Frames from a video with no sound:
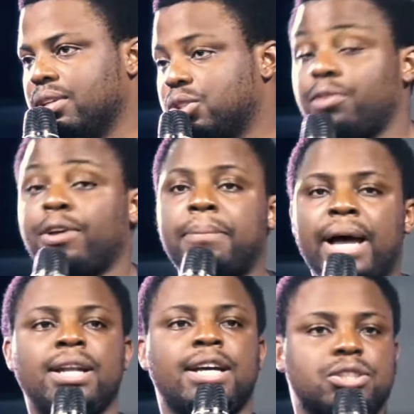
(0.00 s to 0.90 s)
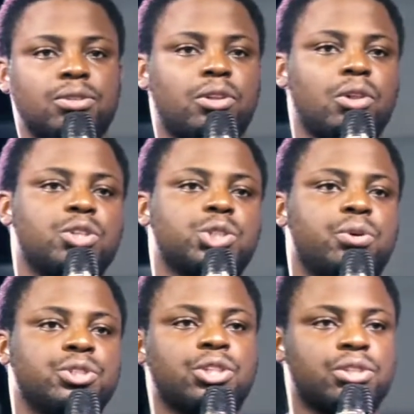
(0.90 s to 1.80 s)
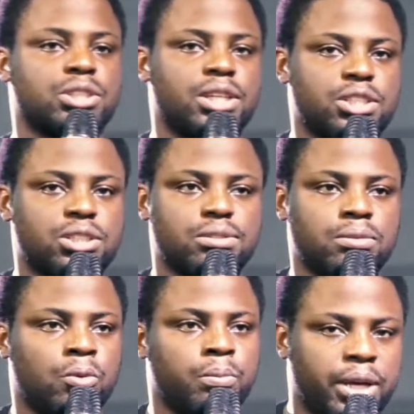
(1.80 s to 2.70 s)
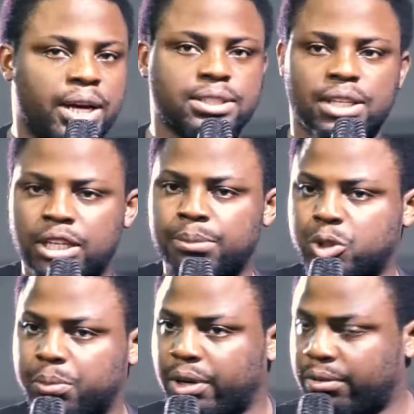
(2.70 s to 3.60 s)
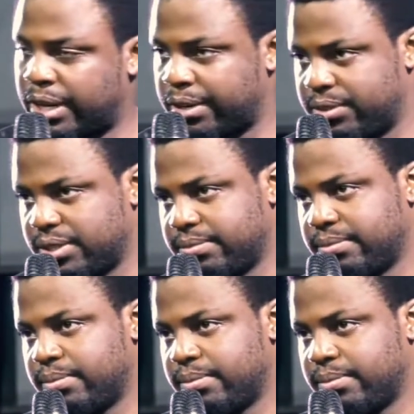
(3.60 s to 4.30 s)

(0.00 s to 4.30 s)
So if a man has not lost consciousness, we won't be asking him to be revived.